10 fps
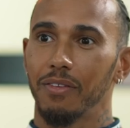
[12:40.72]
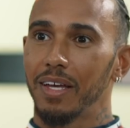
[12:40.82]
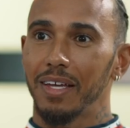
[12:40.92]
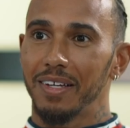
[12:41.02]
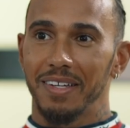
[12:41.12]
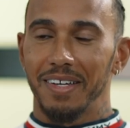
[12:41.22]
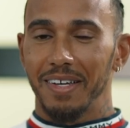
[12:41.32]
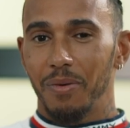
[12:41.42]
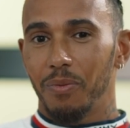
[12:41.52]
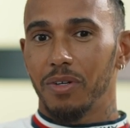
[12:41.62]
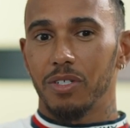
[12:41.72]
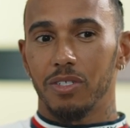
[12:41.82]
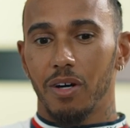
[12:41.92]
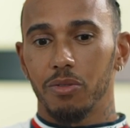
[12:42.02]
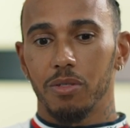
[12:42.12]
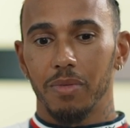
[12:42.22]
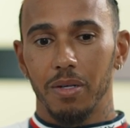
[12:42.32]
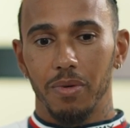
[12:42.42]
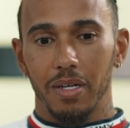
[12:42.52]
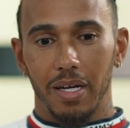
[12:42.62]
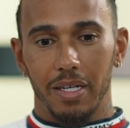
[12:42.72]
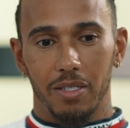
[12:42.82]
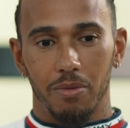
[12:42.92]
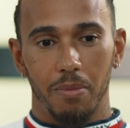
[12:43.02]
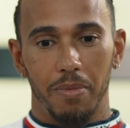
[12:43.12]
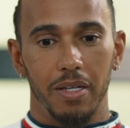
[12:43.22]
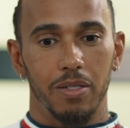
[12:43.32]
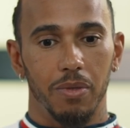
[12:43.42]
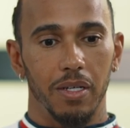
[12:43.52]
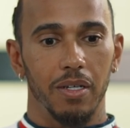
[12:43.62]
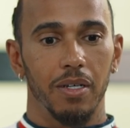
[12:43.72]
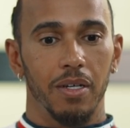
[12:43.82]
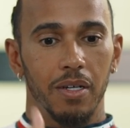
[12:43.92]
they, because ultimately we, as human beings, when